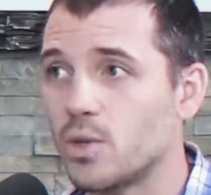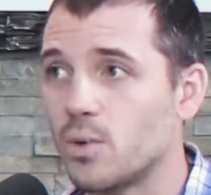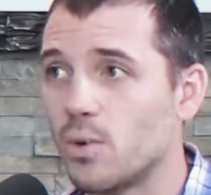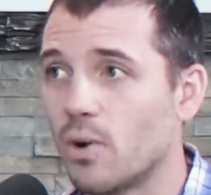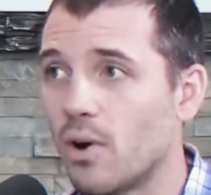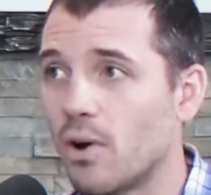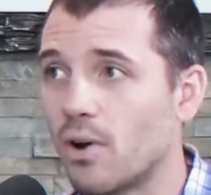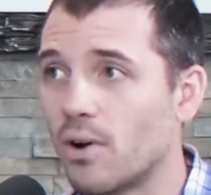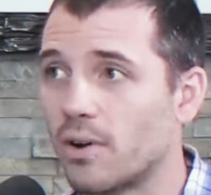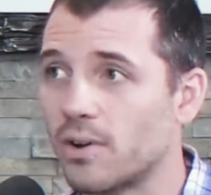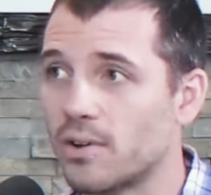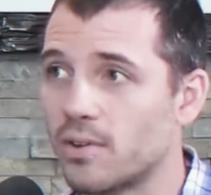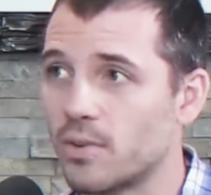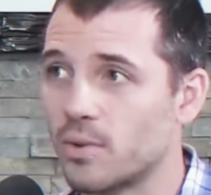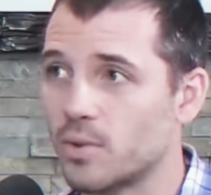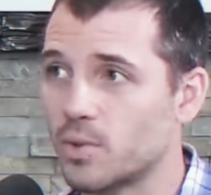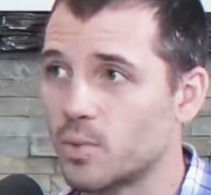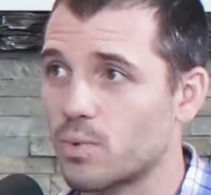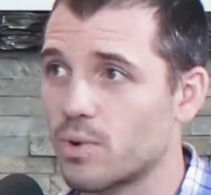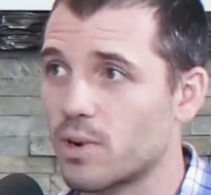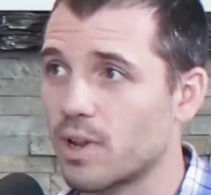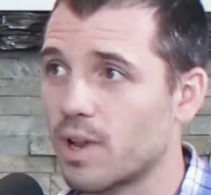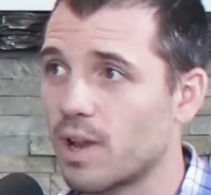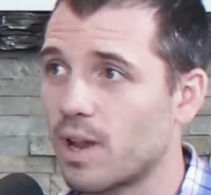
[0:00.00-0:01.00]
too hard in those
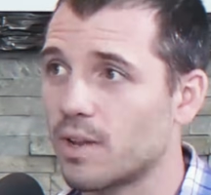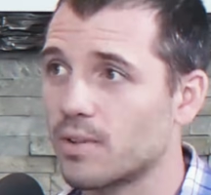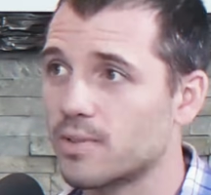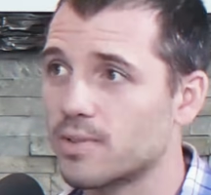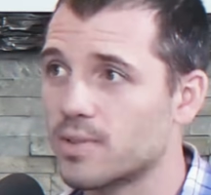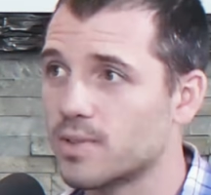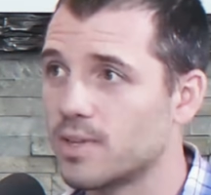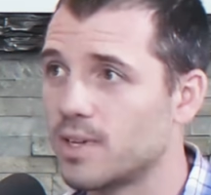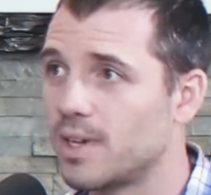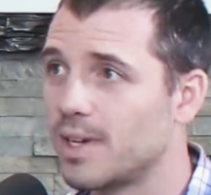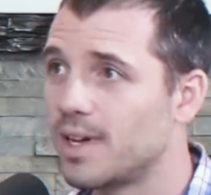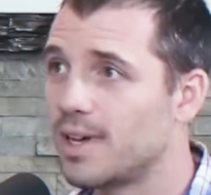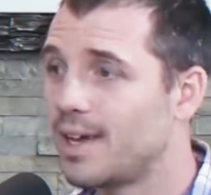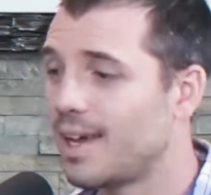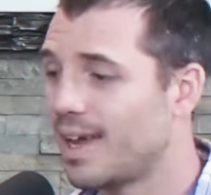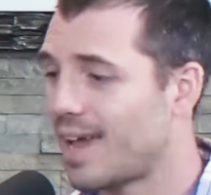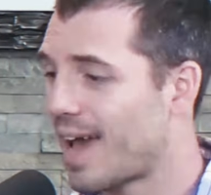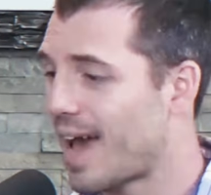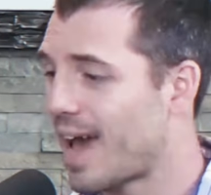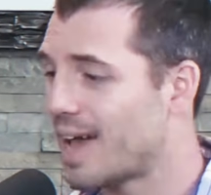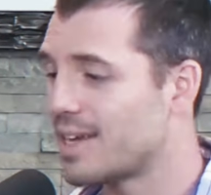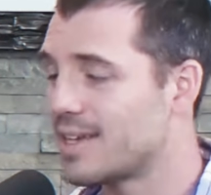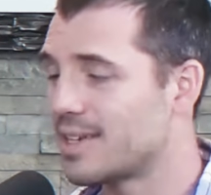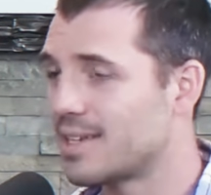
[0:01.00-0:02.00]
workouts,
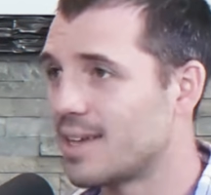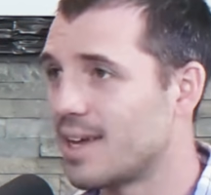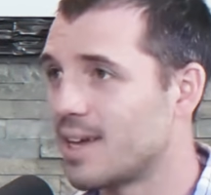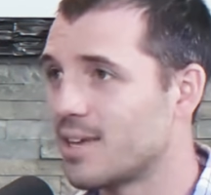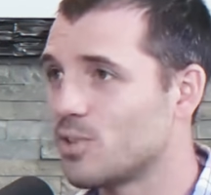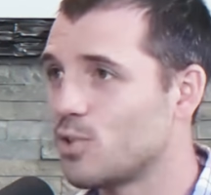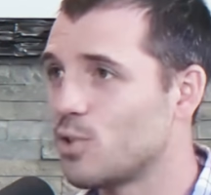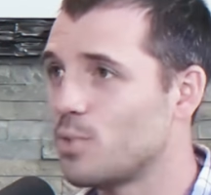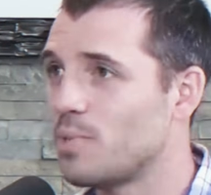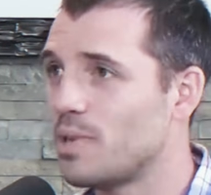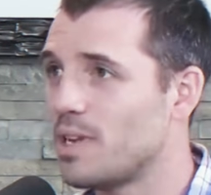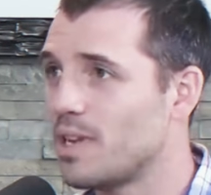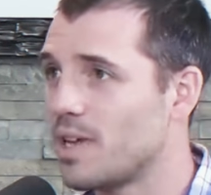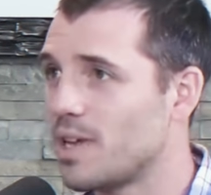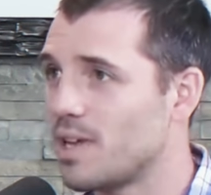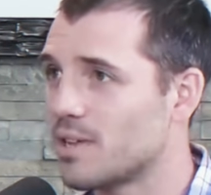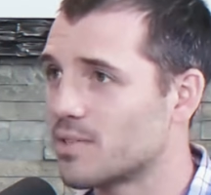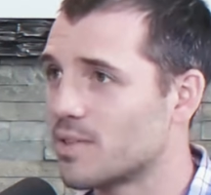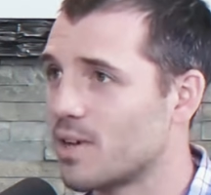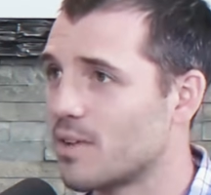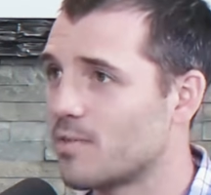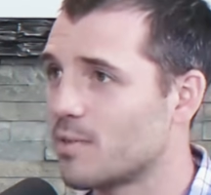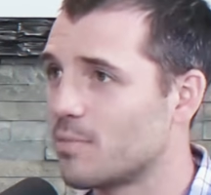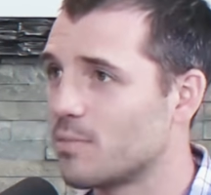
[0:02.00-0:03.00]
had to take too many
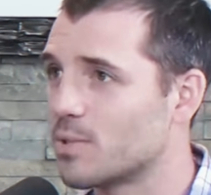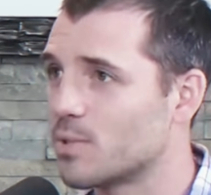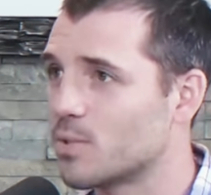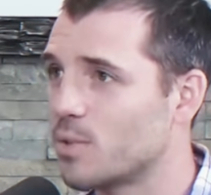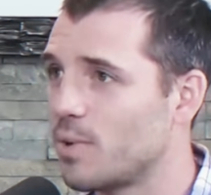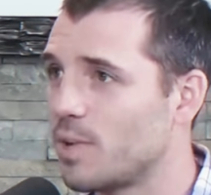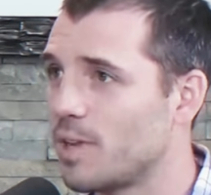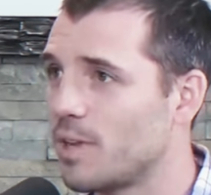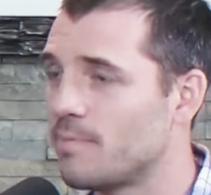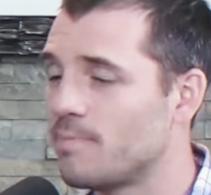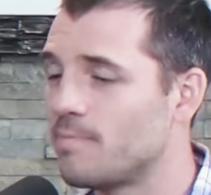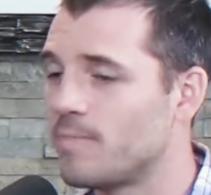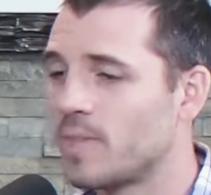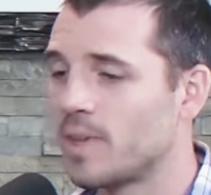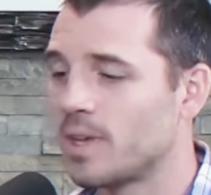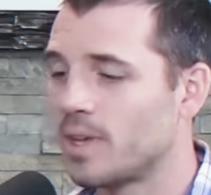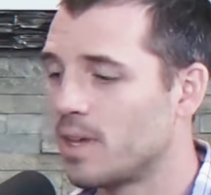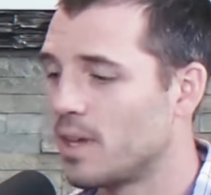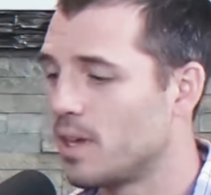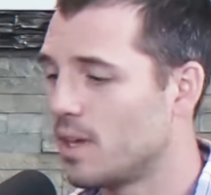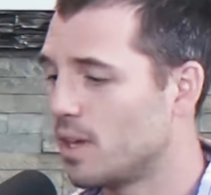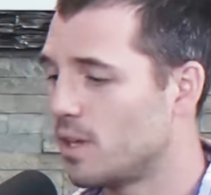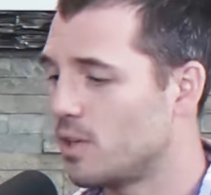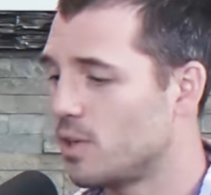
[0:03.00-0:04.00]
days off in between.
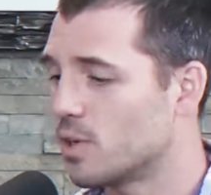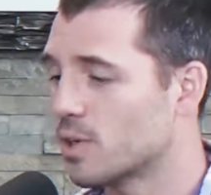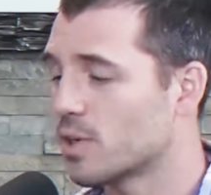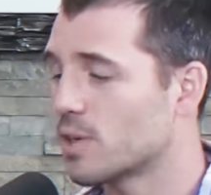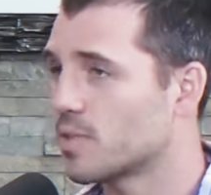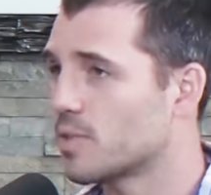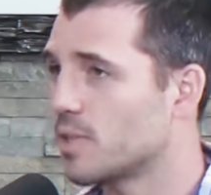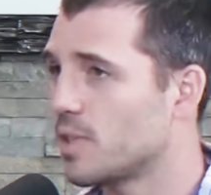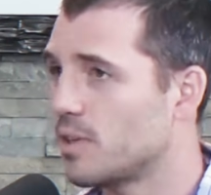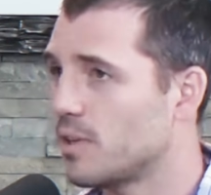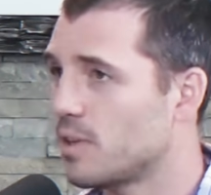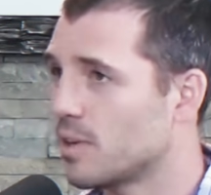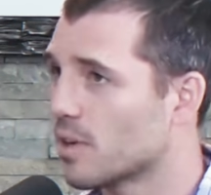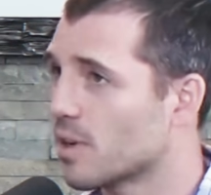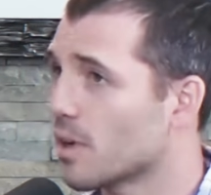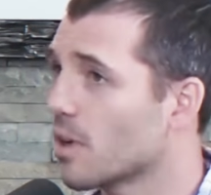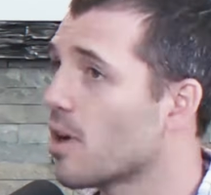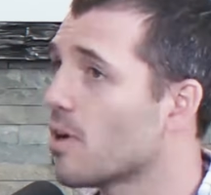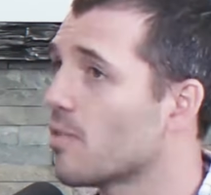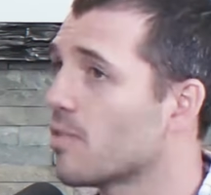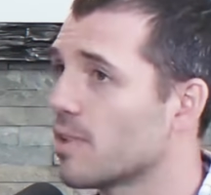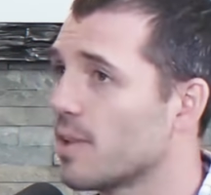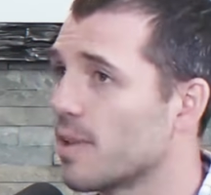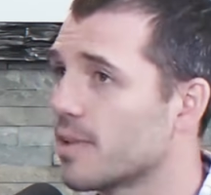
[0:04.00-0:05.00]
You're going to see that you're going to
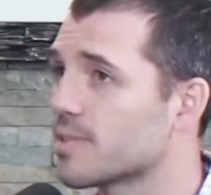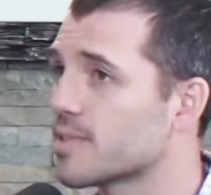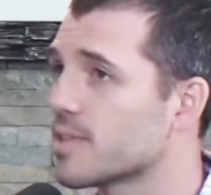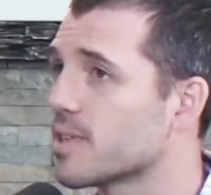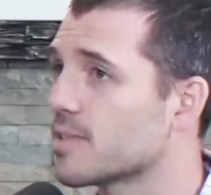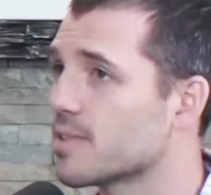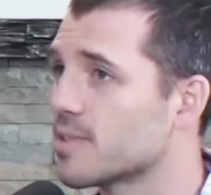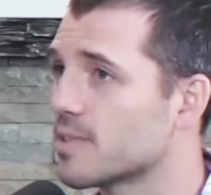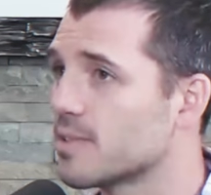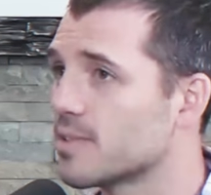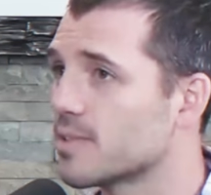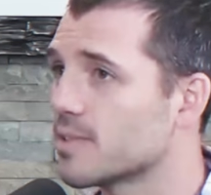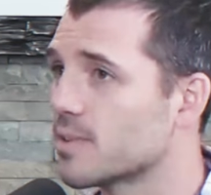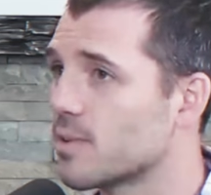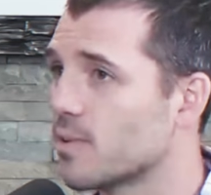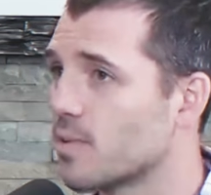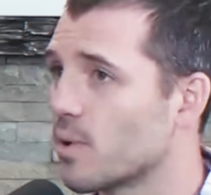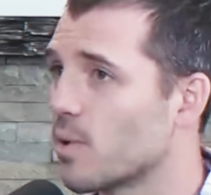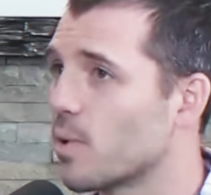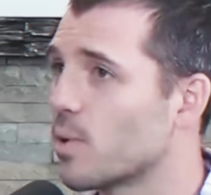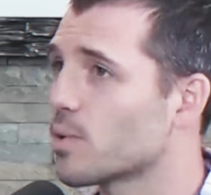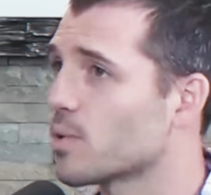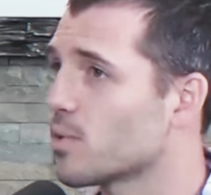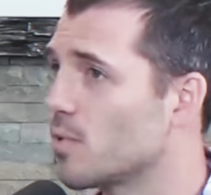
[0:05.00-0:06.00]
cover less distance over
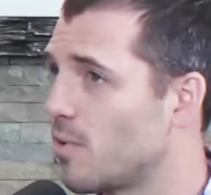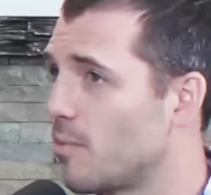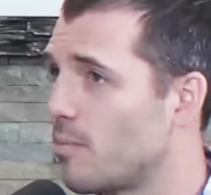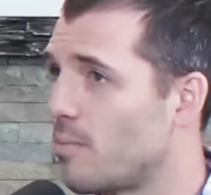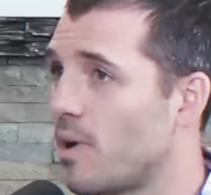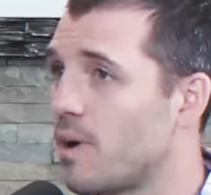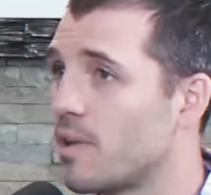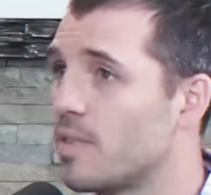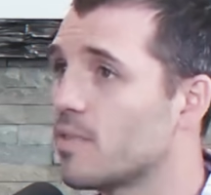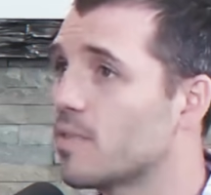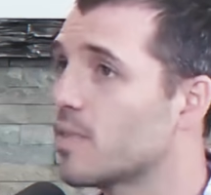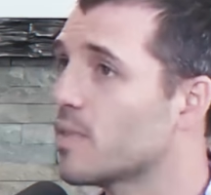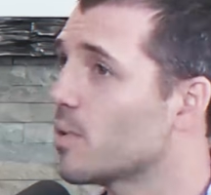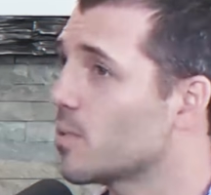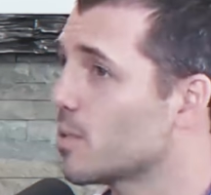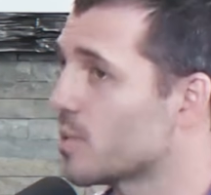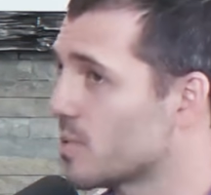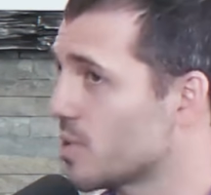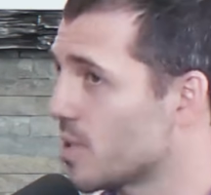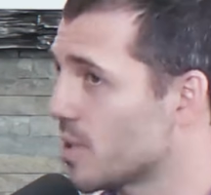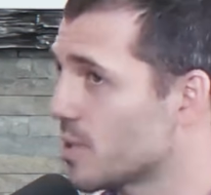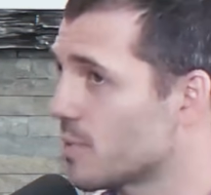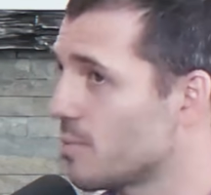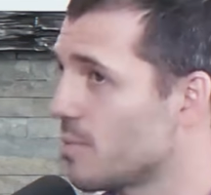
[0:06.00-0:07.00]
the course of a month or
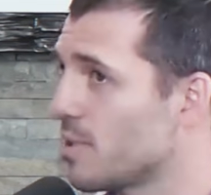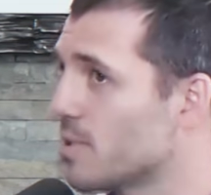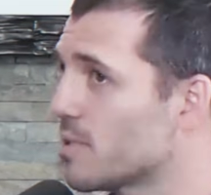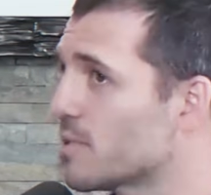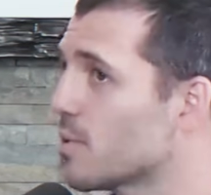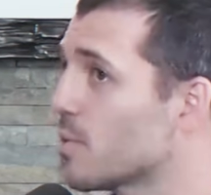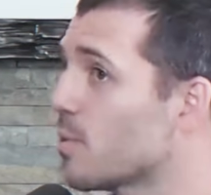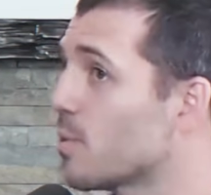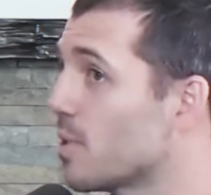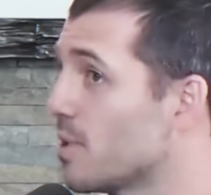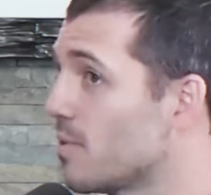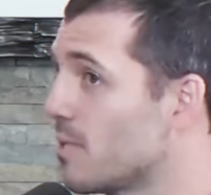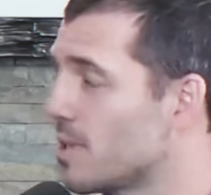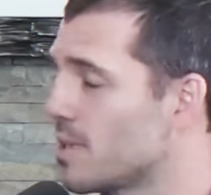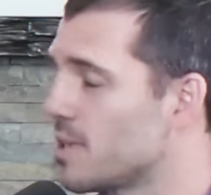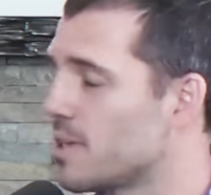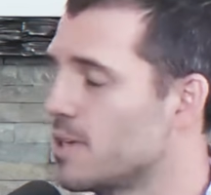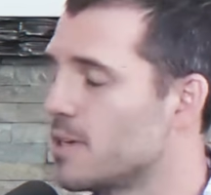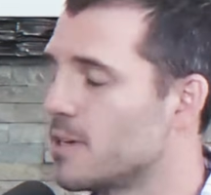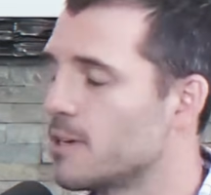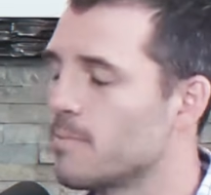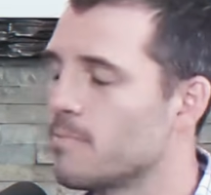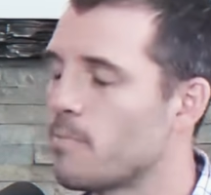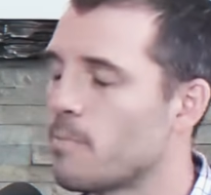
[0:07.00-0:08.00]
6 months or even a
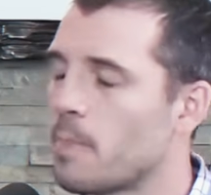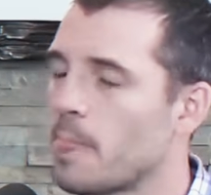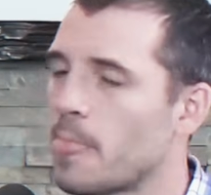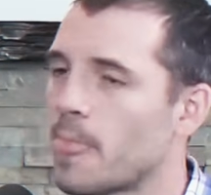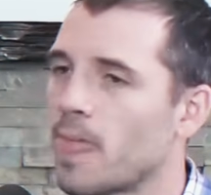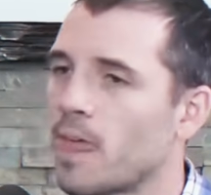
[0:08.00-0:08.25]
year.